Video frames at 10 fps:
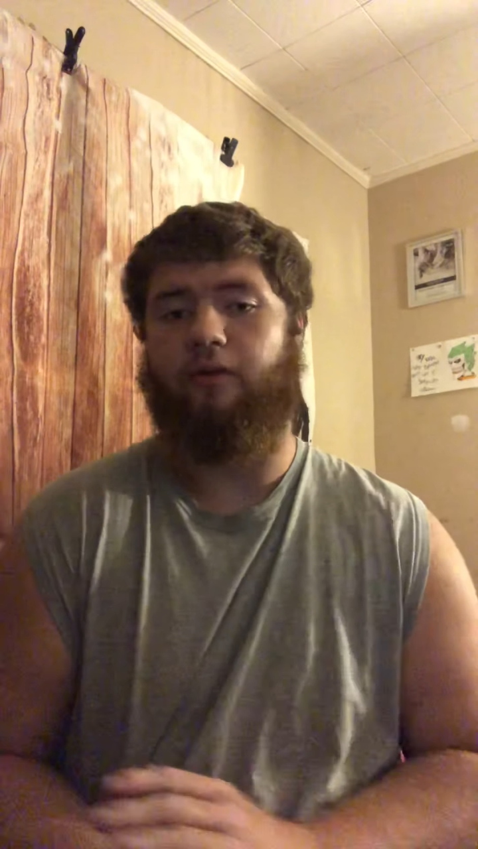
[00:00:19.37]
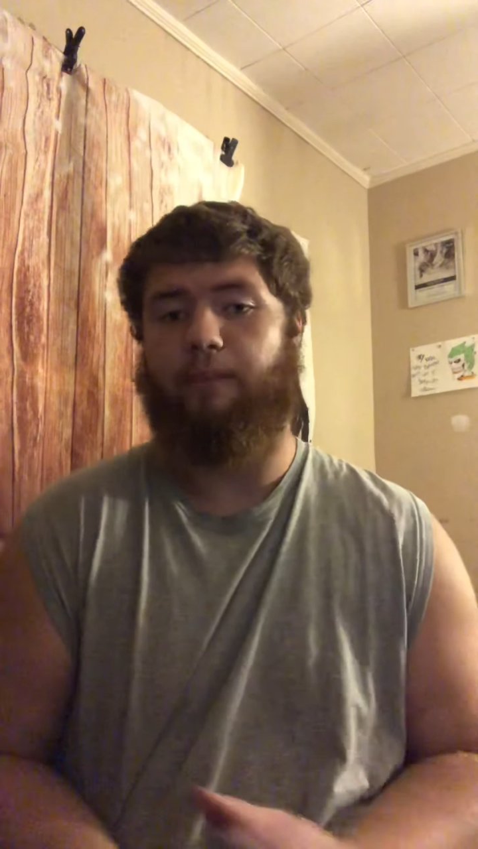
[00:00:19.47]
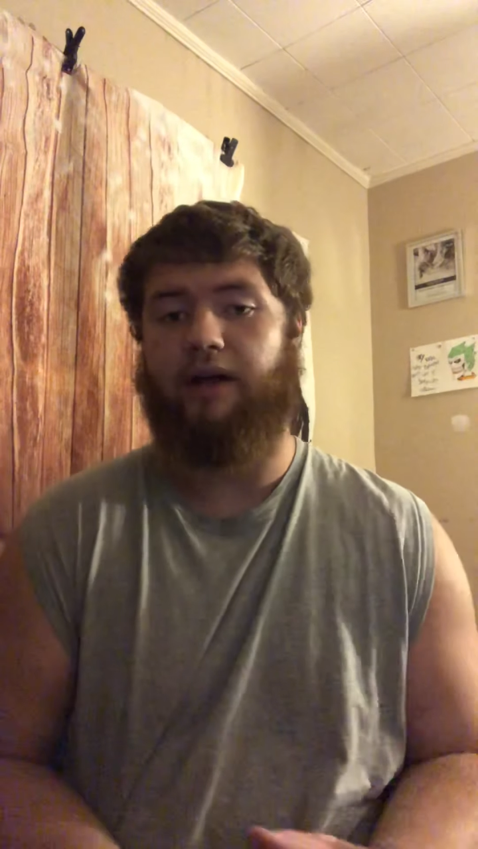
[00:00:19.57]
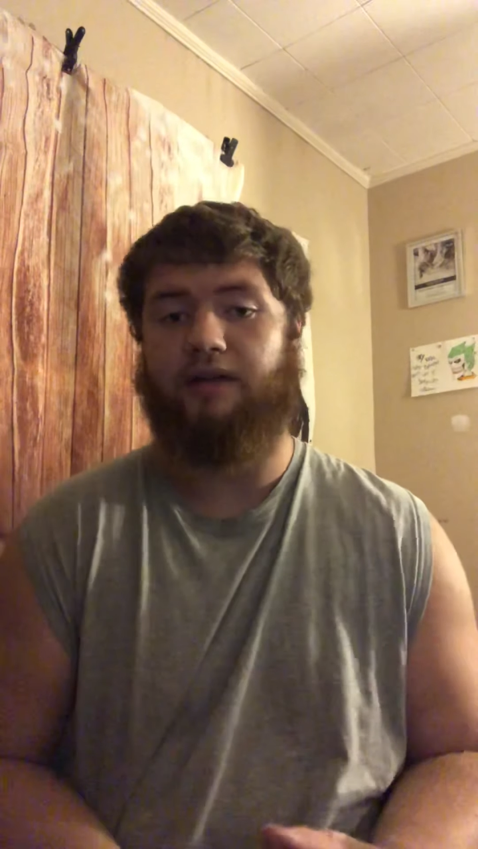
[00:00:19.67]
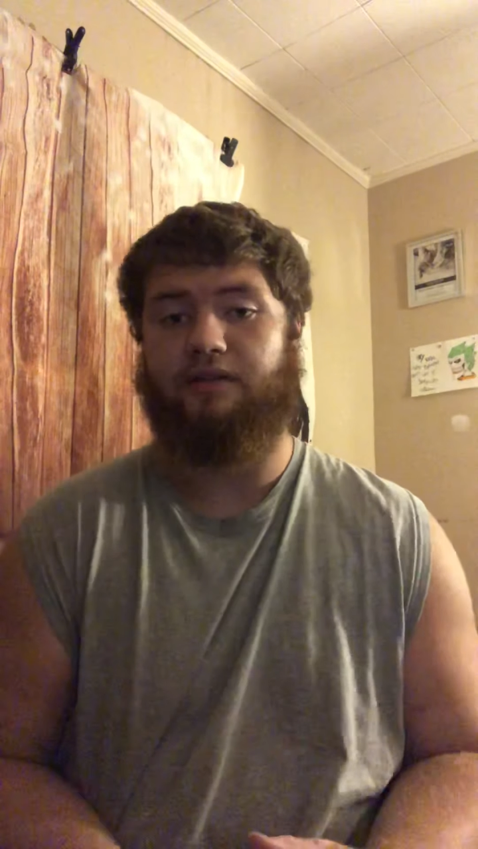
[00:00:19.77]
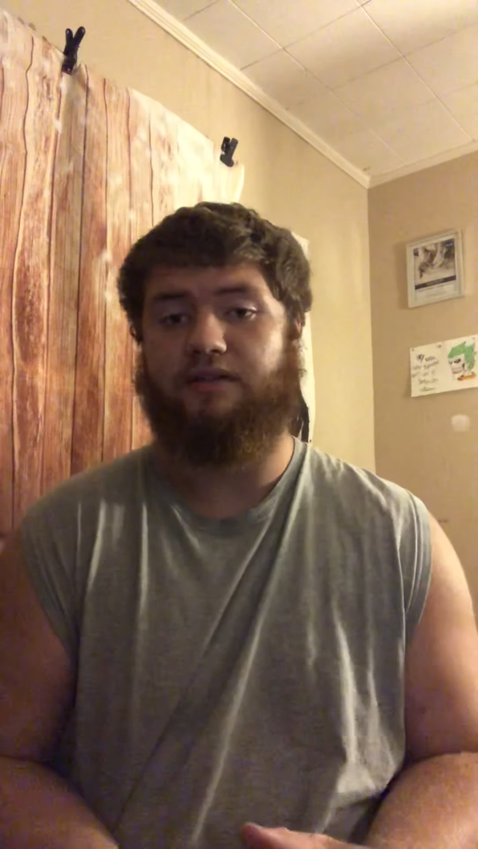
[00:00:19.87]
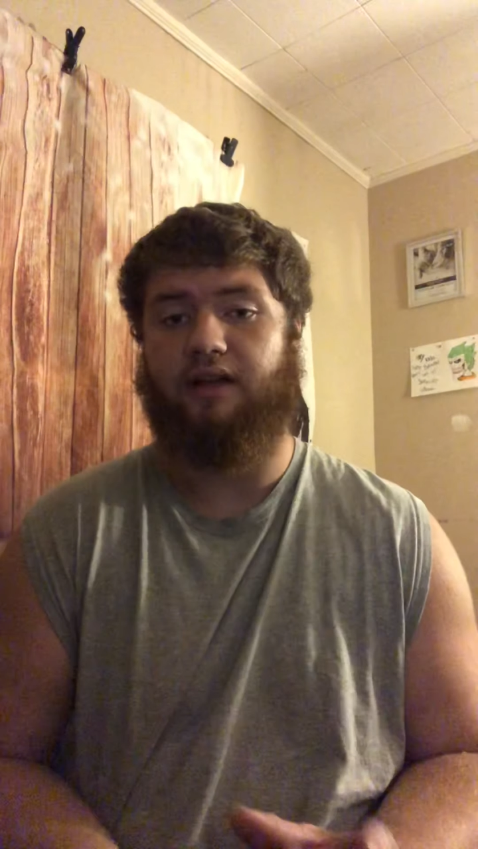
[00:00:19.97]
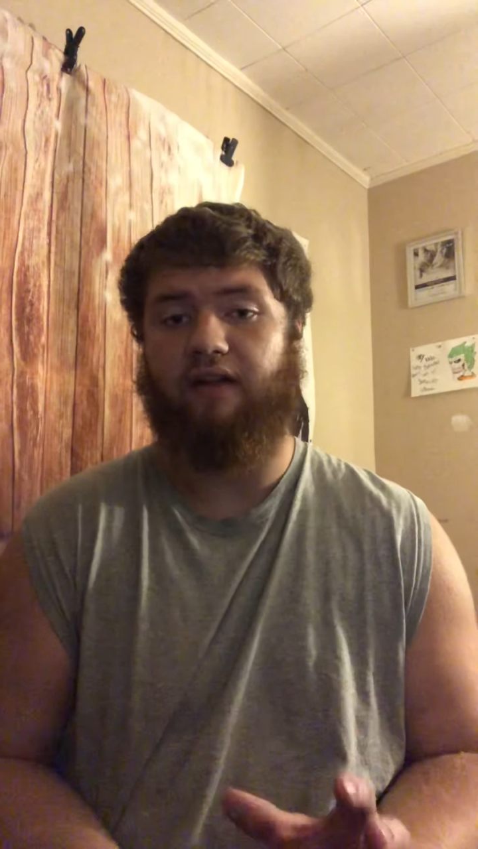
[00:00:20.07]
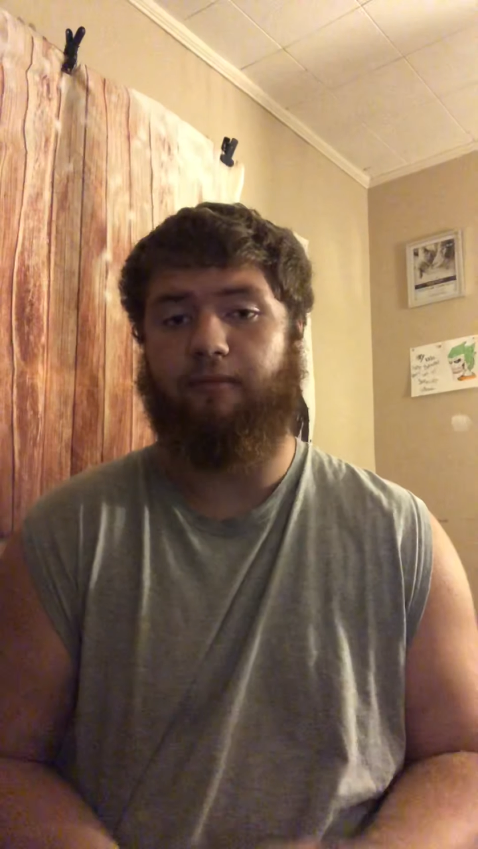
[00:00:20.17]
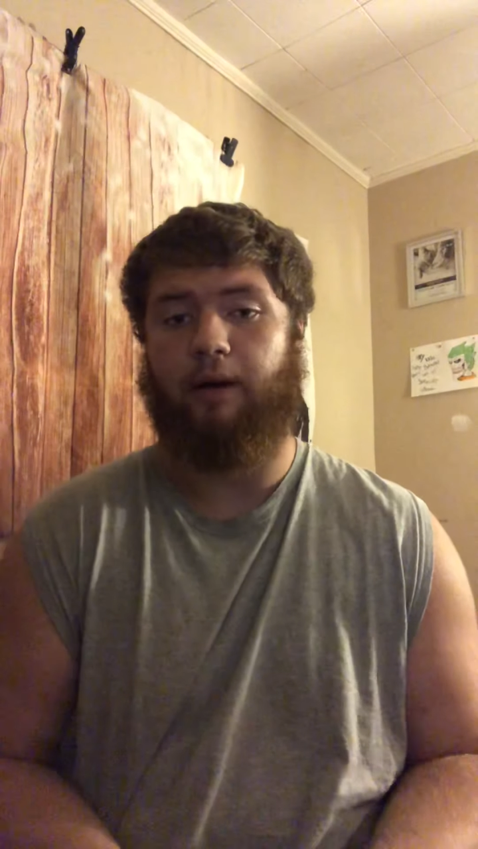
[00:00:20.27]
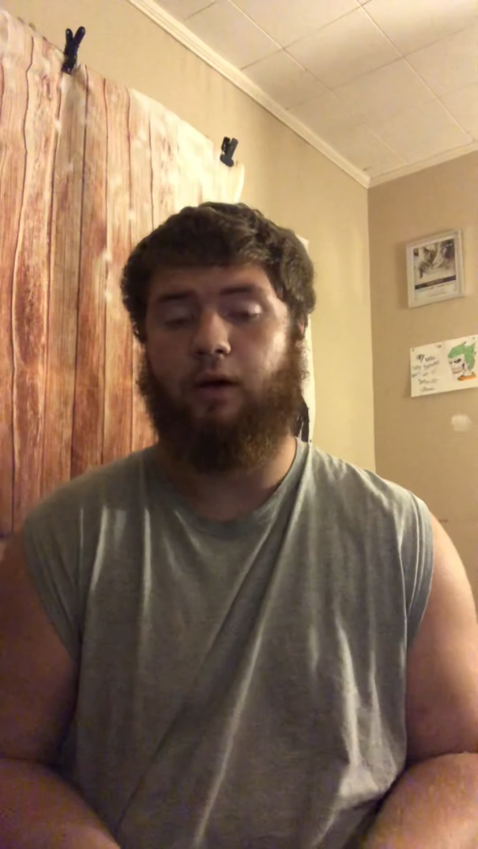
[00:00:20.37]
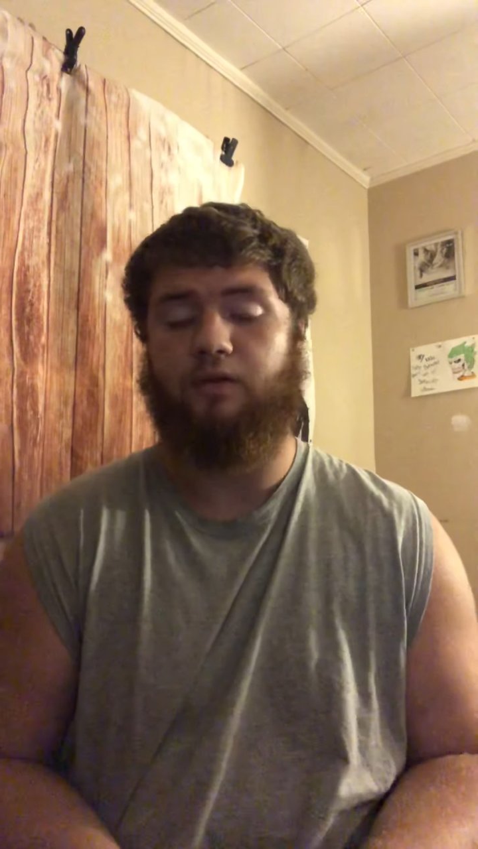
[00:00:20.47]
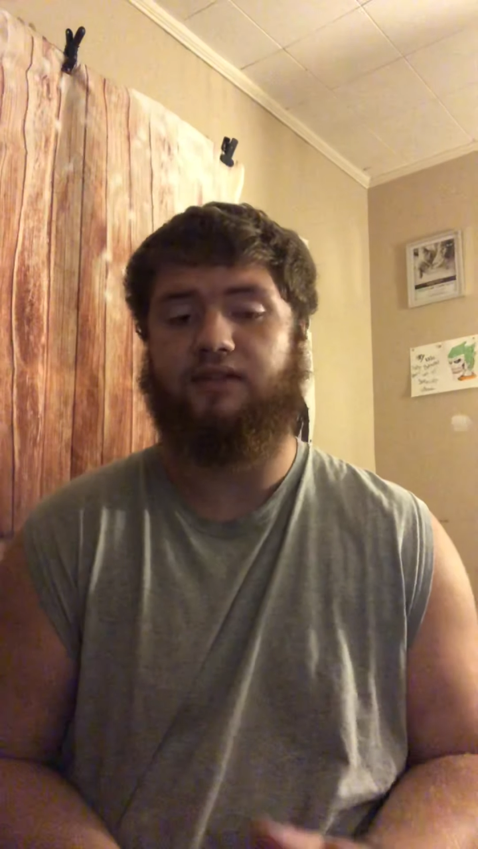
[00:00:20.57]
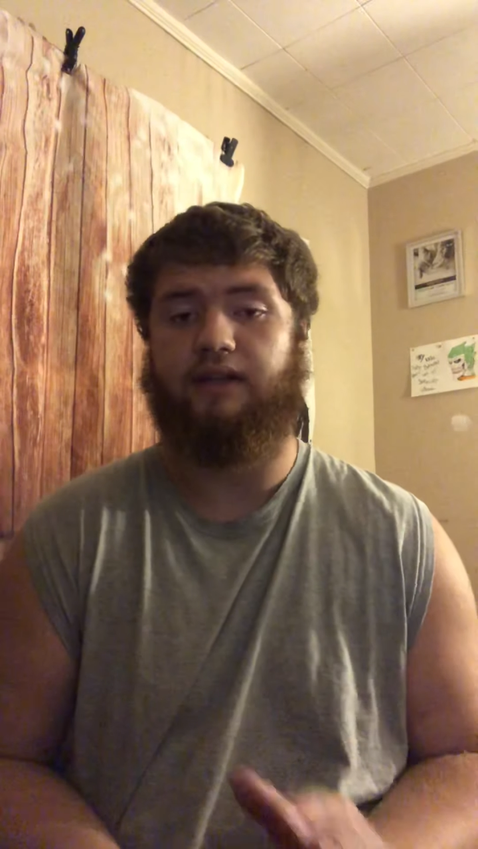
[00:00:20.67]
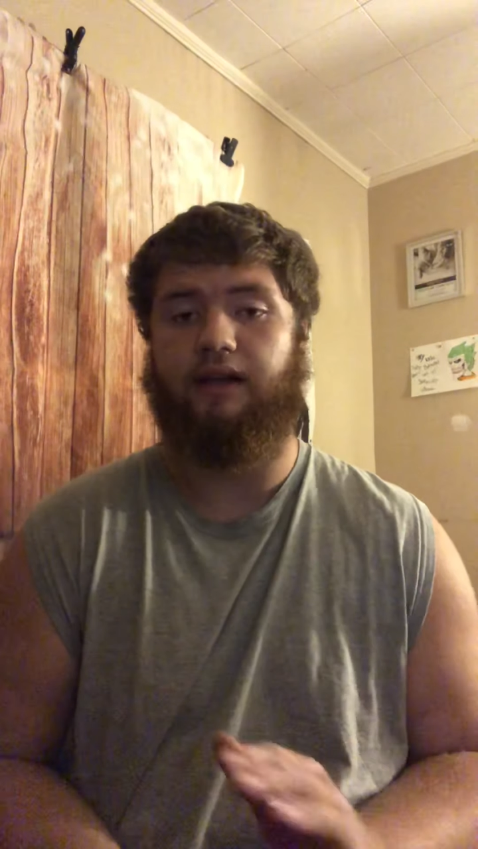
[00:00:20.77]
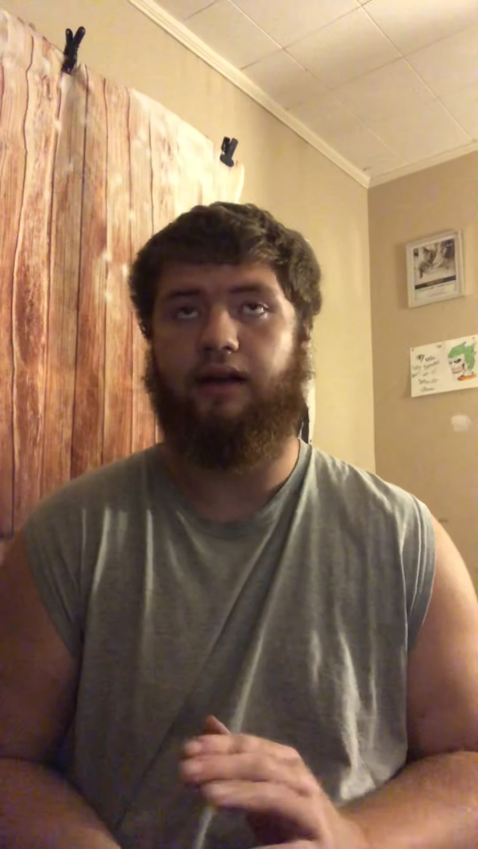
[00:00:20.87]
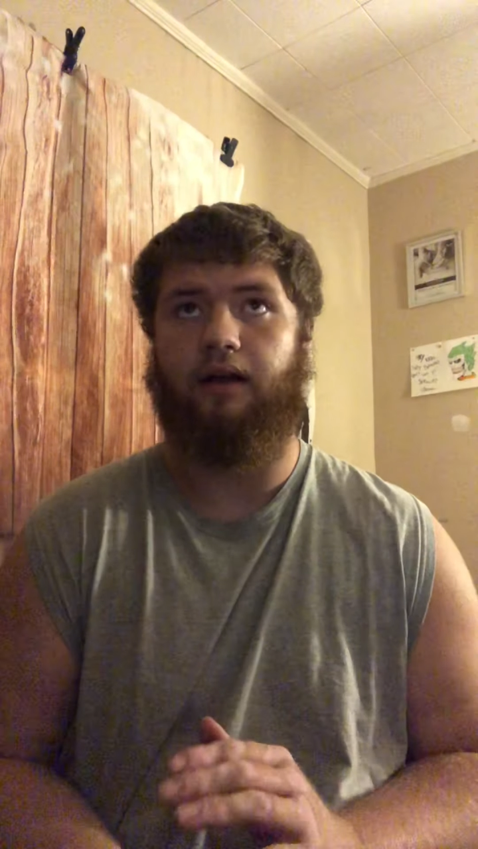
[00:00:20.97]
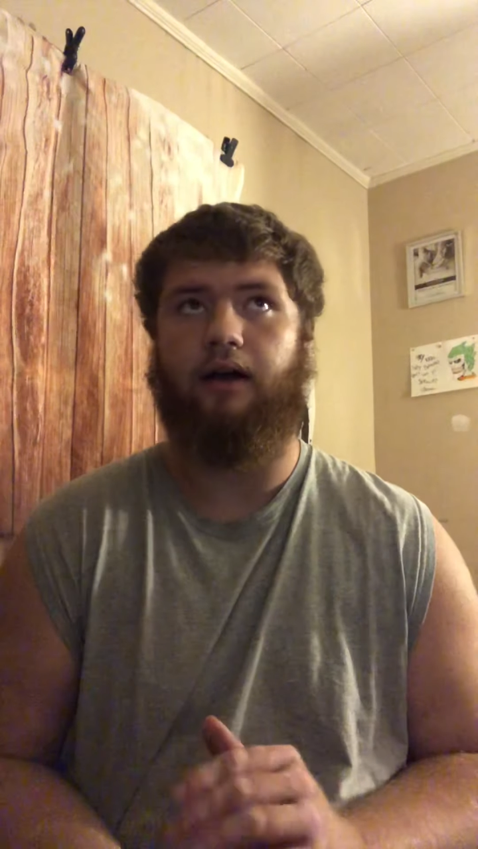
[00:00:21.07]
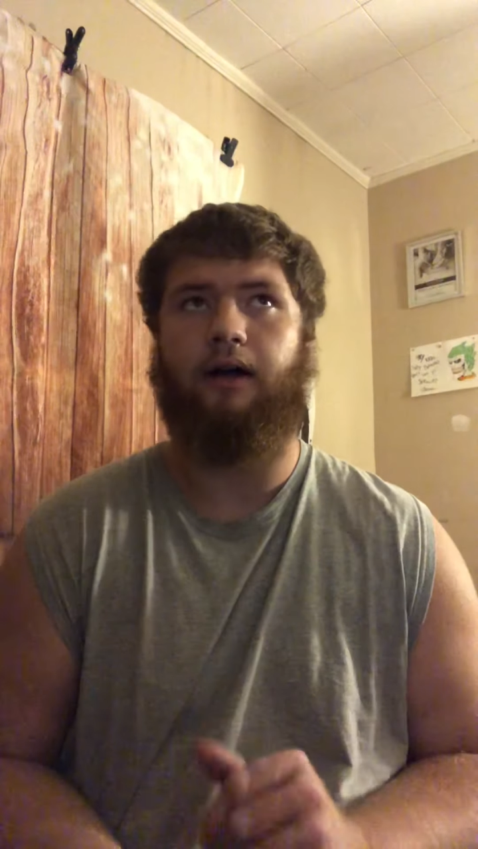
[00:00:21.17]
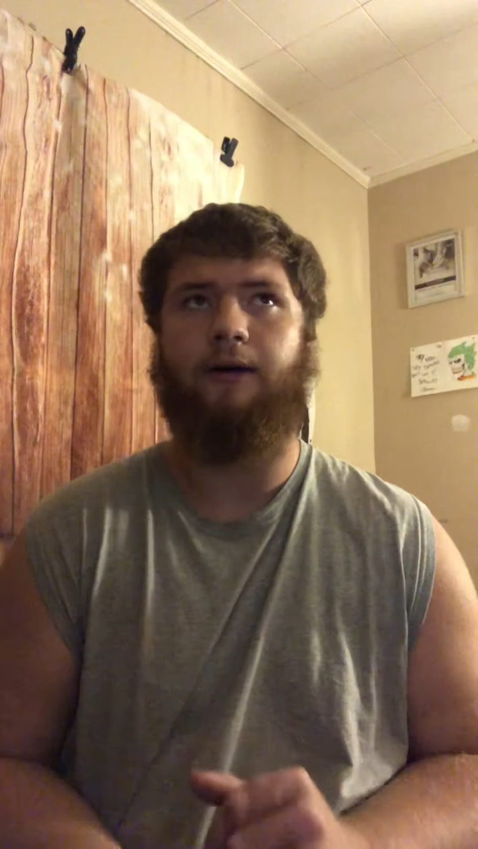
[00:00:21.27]
the pictures that I've posted
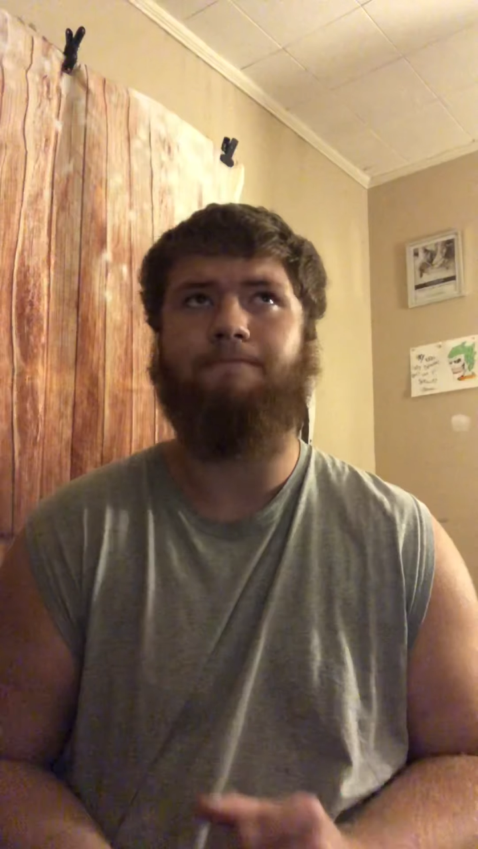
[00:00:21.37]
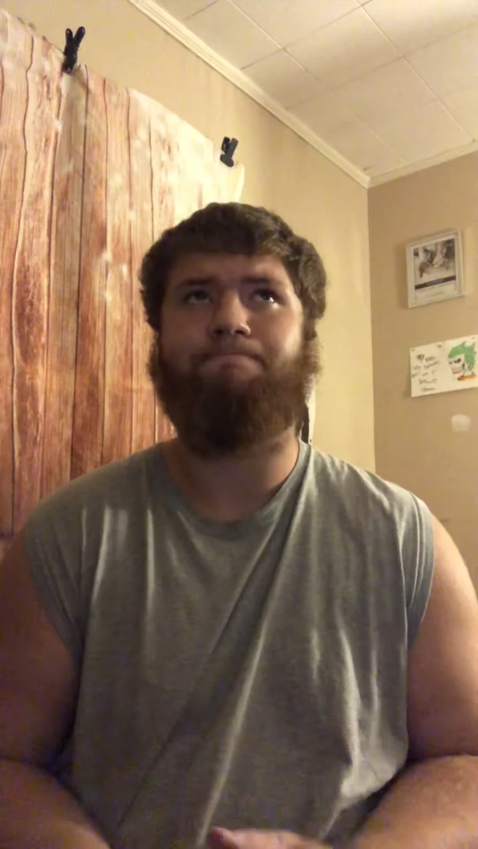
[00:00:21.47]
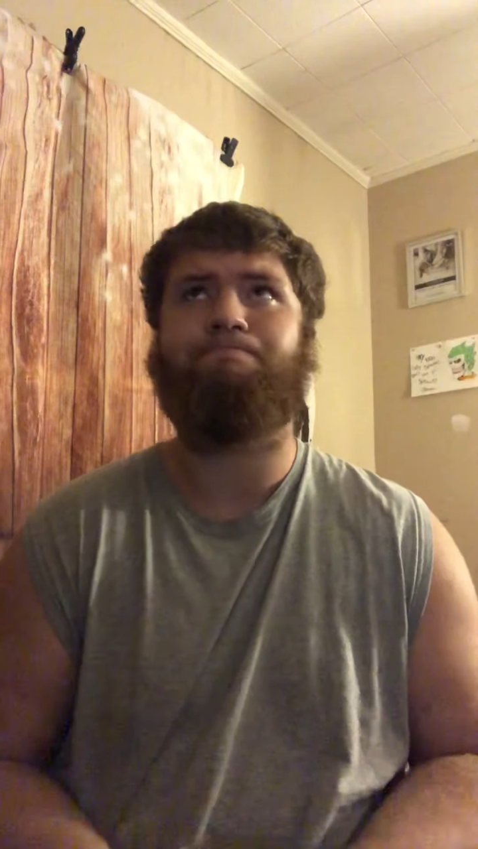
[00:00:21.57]
um,